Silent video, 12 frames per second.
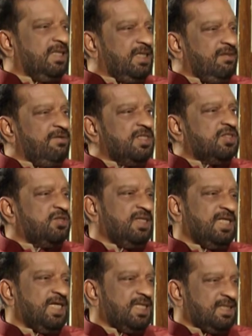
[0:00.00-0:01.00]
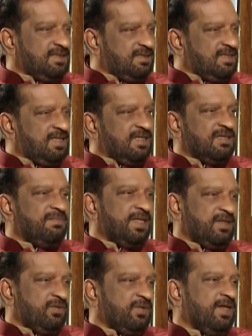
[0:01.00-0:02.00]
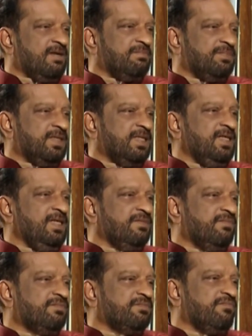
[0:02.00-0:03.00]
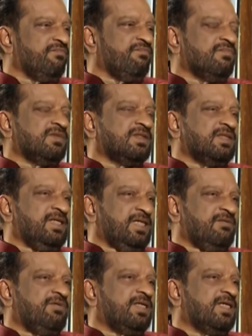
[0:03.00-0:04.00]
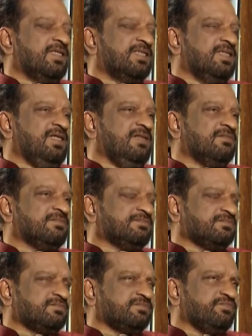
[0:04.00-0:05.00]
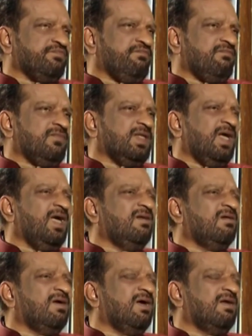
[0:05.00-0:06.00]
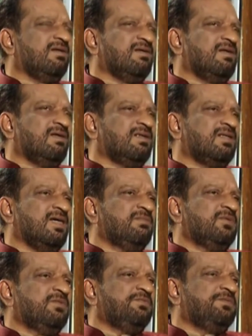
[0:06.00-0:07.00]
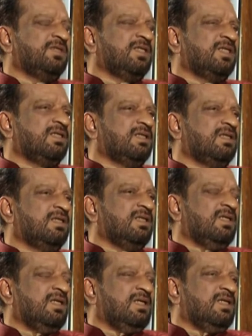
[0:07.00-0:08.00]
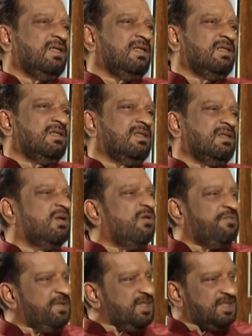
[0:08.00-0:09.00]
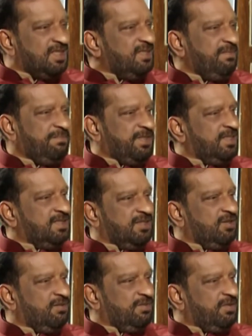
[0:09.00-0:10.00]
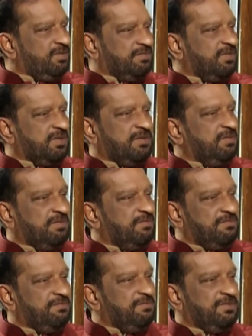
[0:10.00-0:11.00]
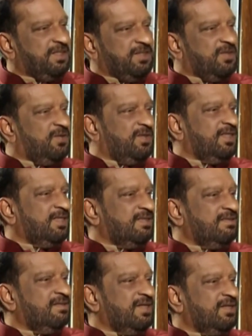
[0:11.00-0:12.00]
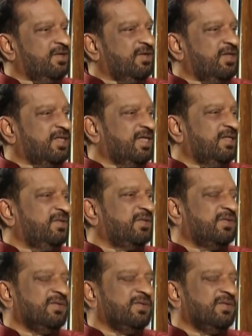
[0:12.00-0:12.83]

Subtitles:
eventually I started my own company in advertising. And at a time of official depression, or whether you call it that or not, I don't